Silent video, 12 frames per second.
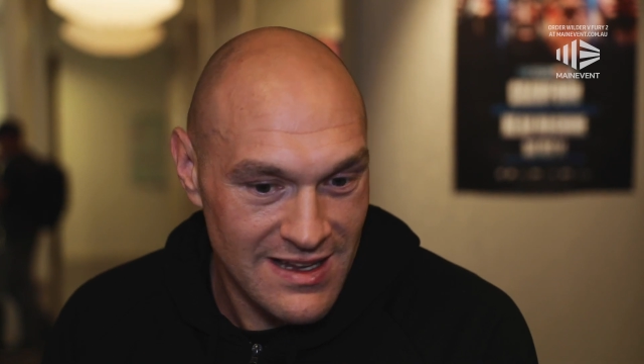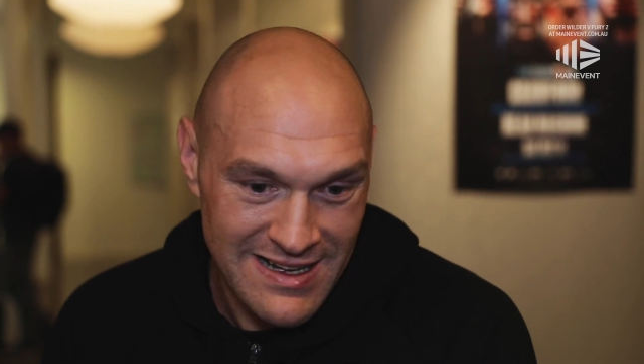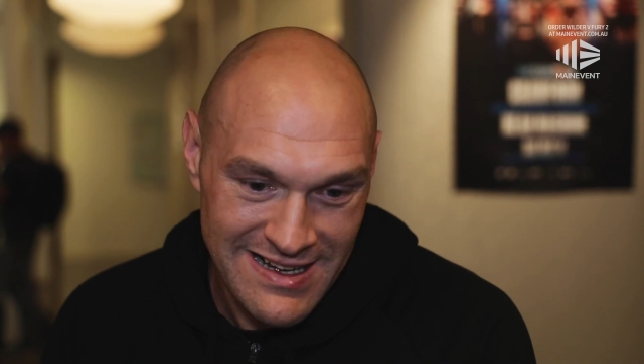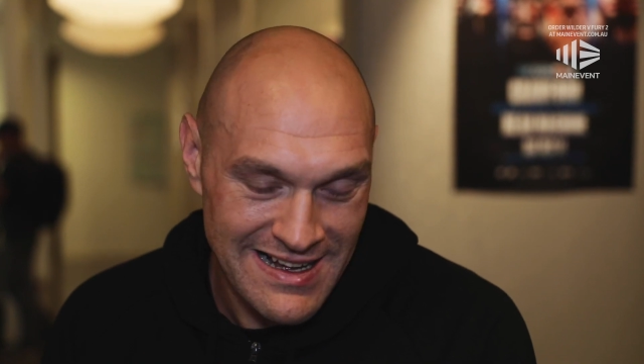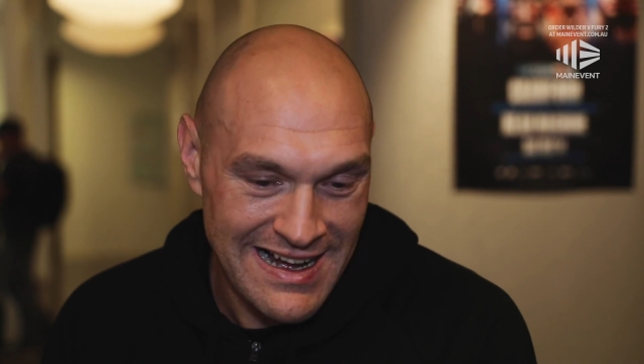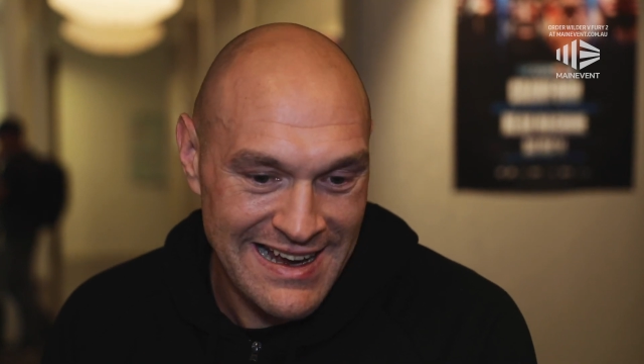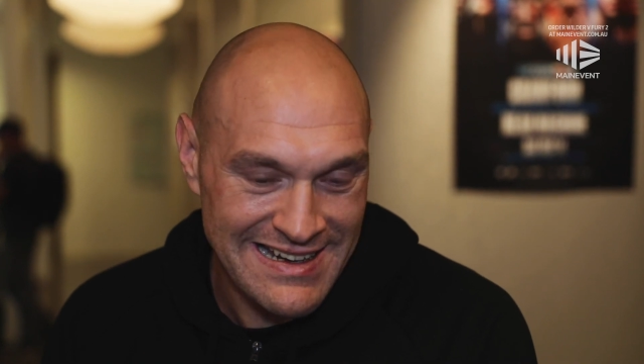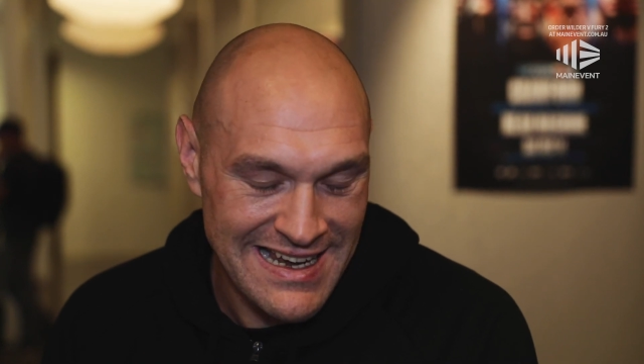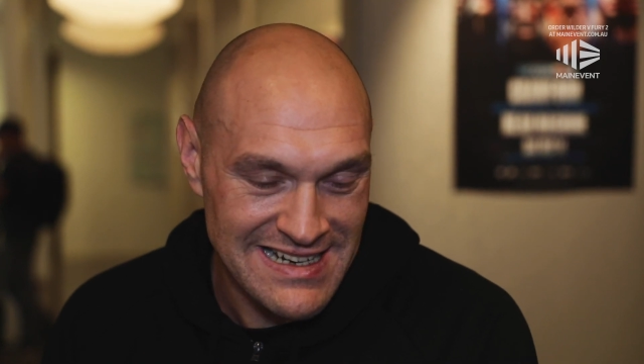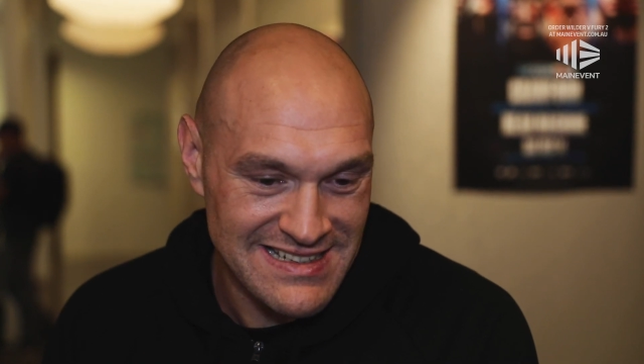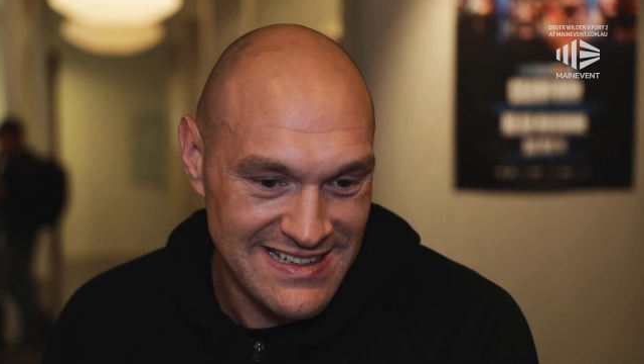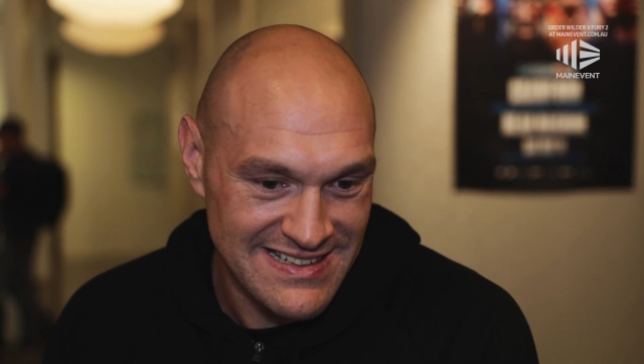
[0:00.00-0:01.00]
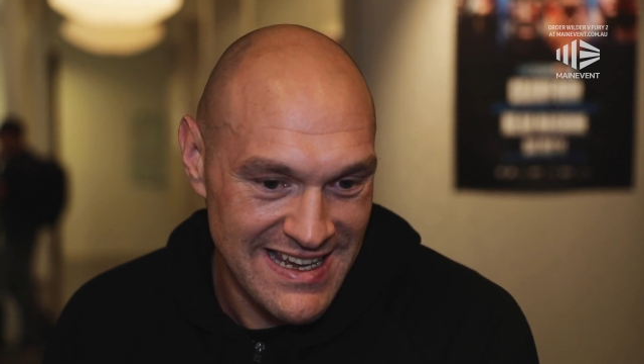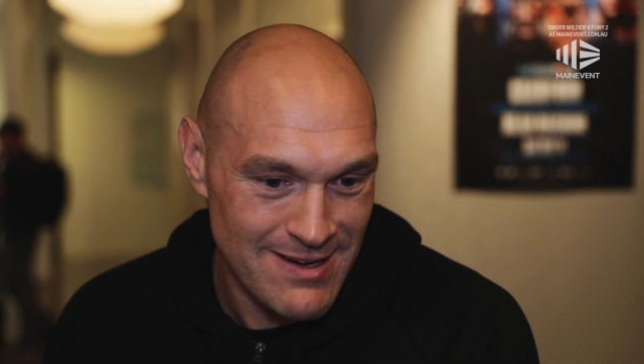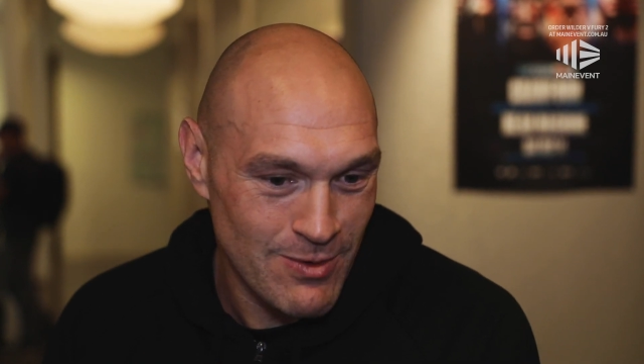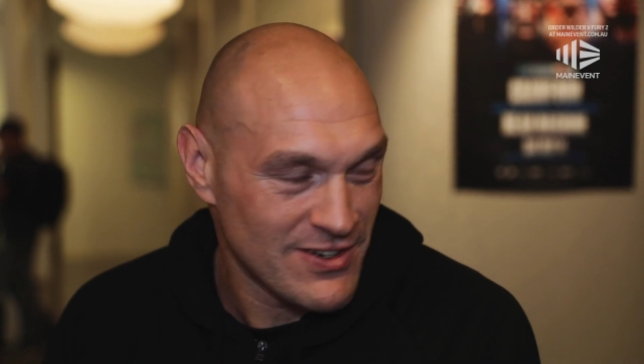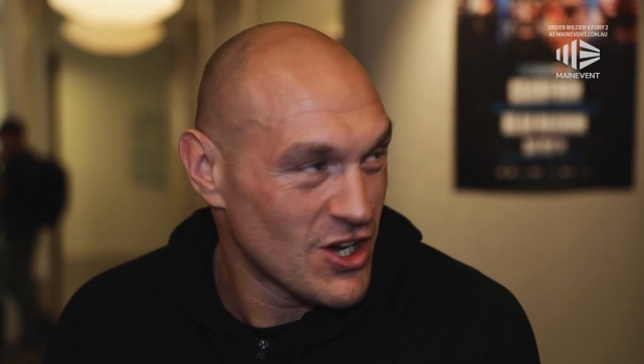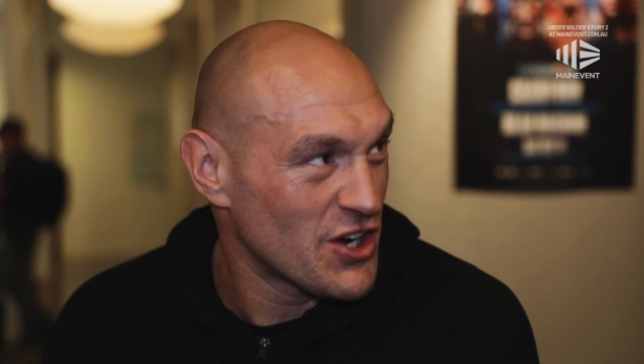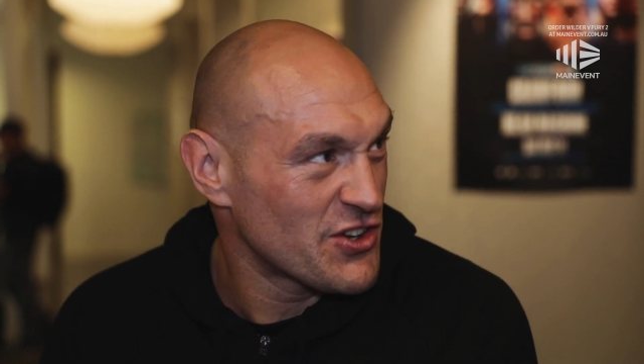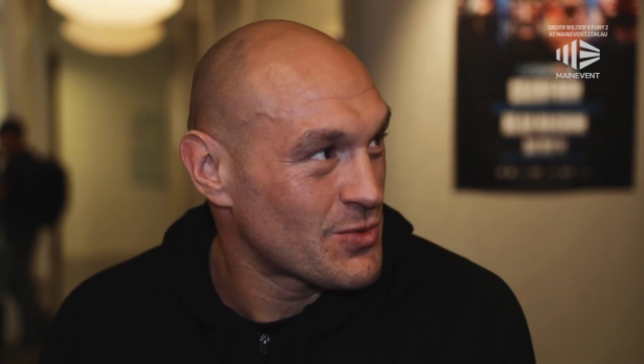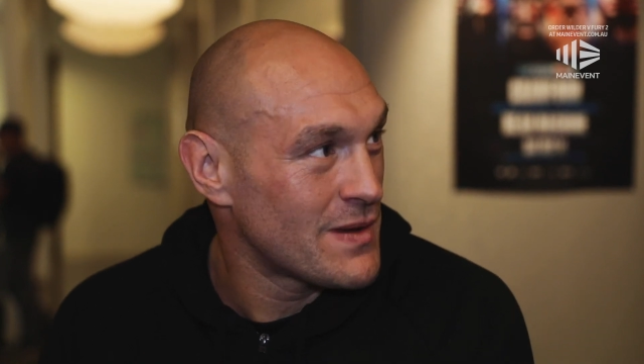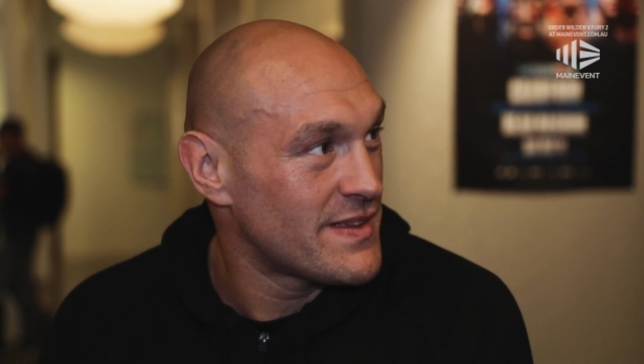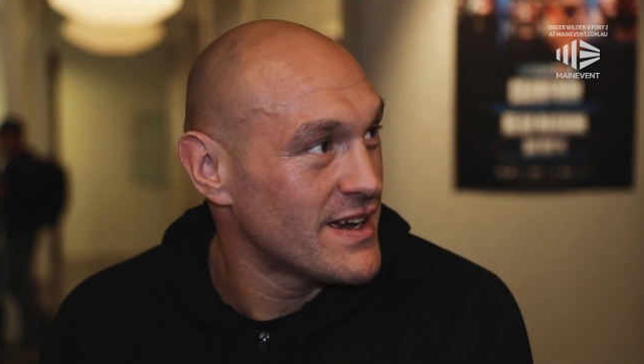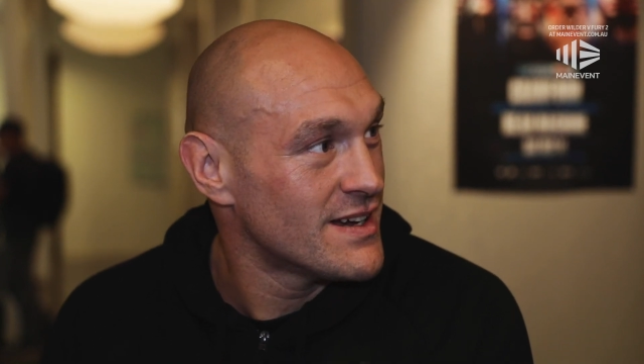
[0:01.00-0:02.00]
I'd like to say, when God
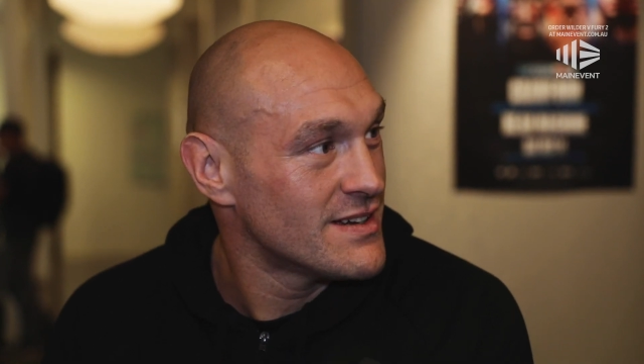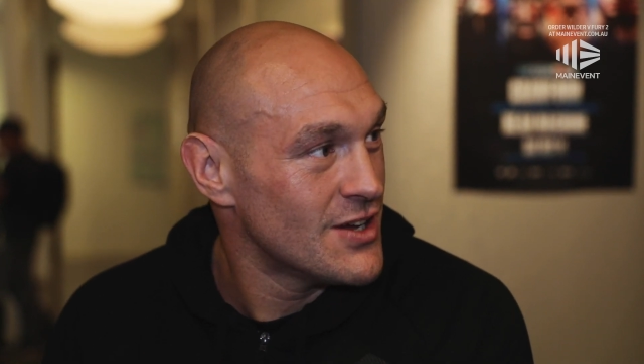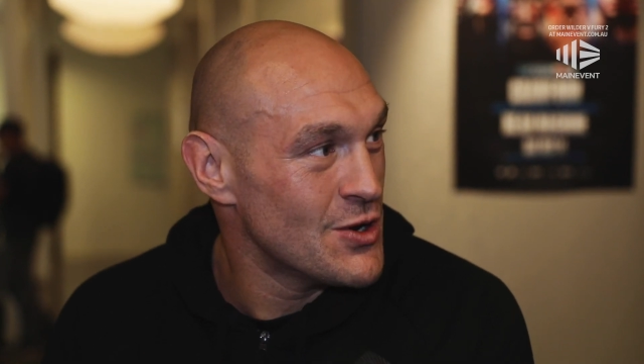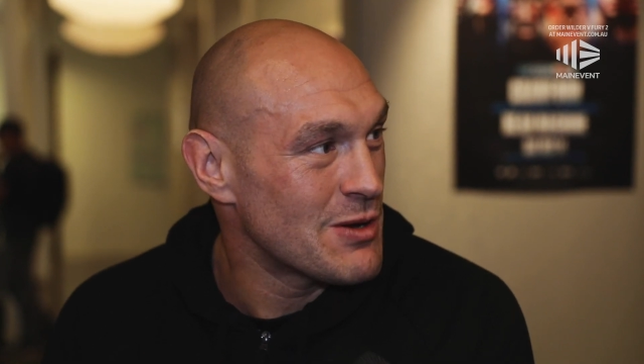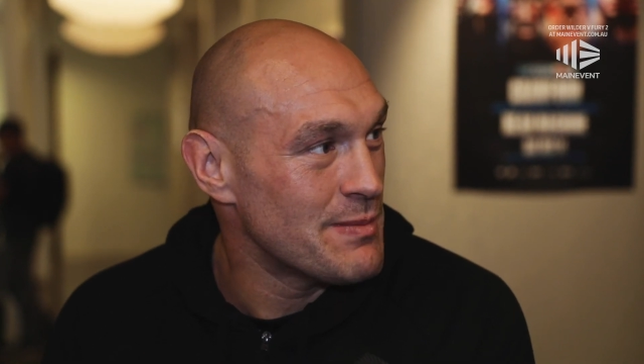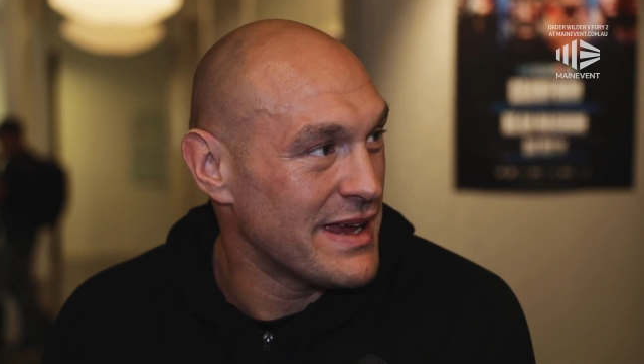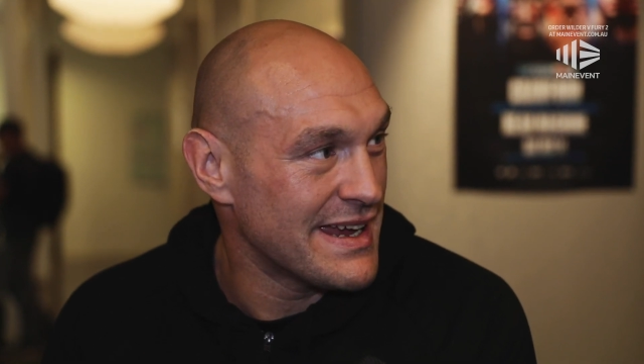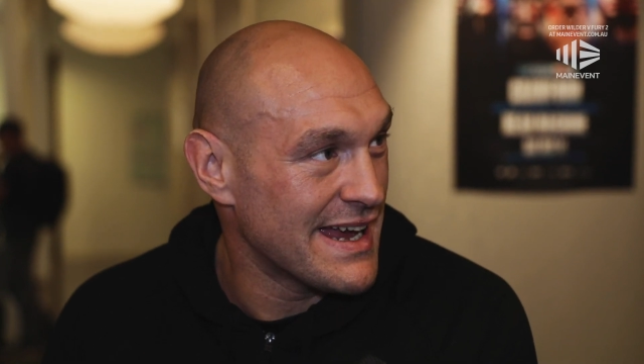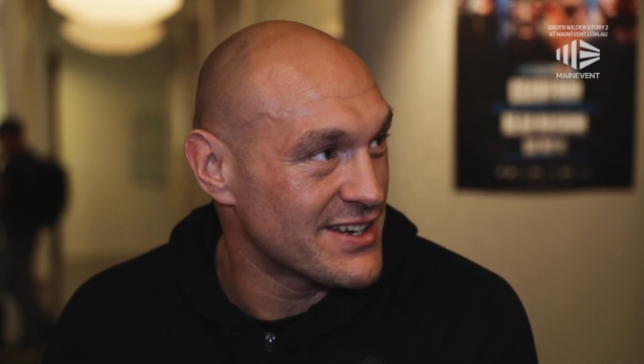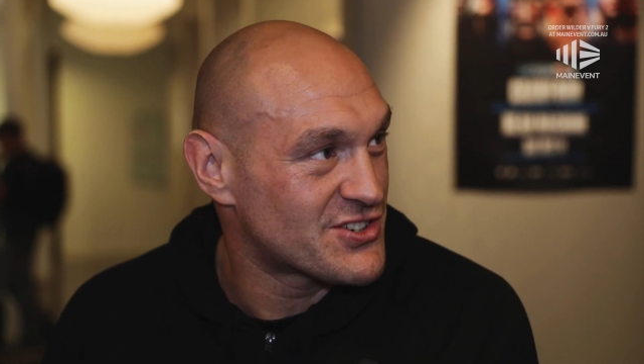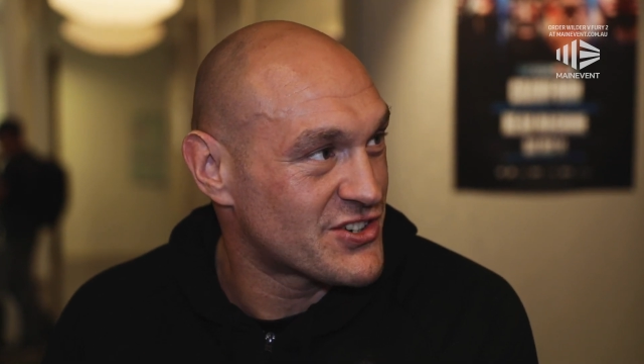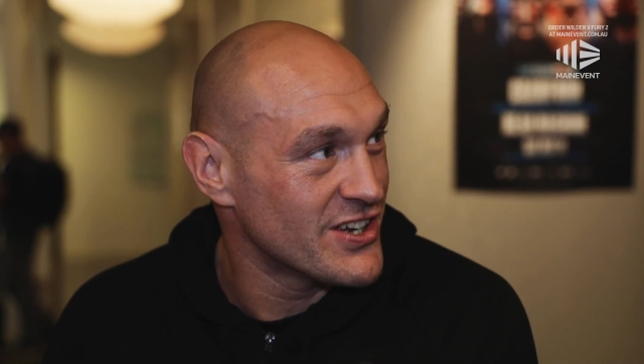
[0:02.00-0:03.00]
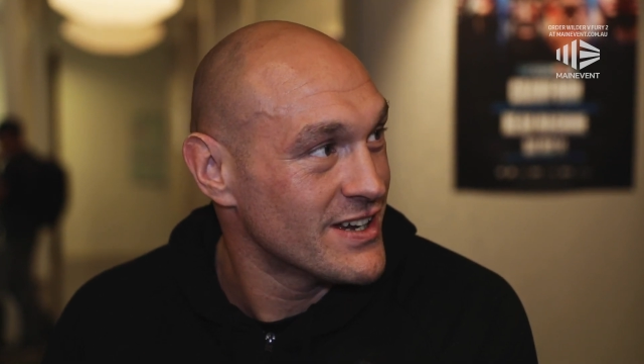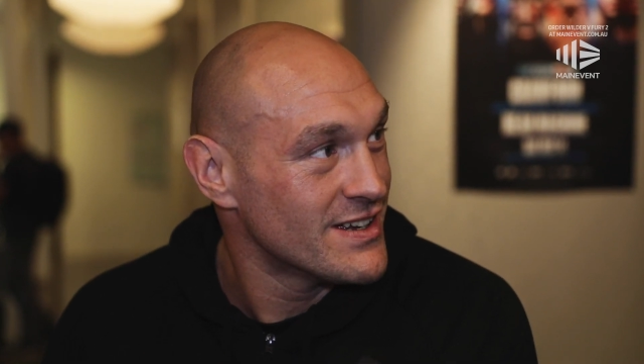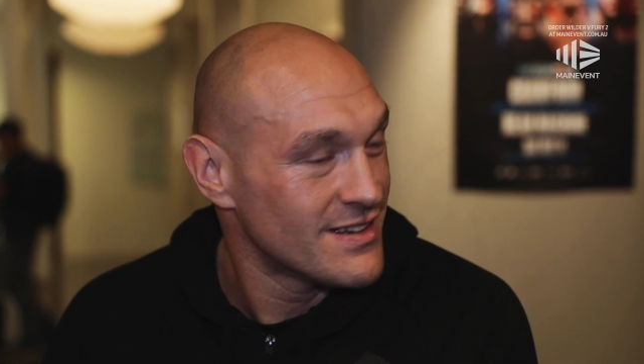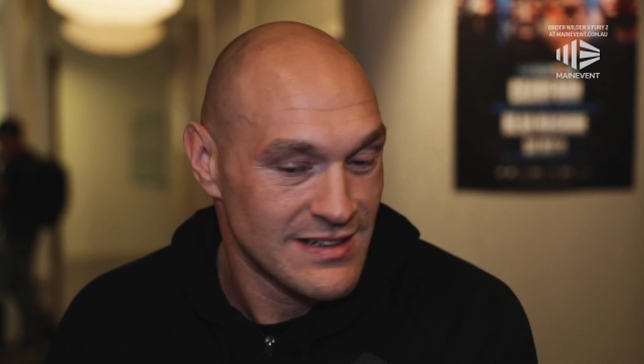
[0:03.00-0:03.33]
is with you, who can be against you?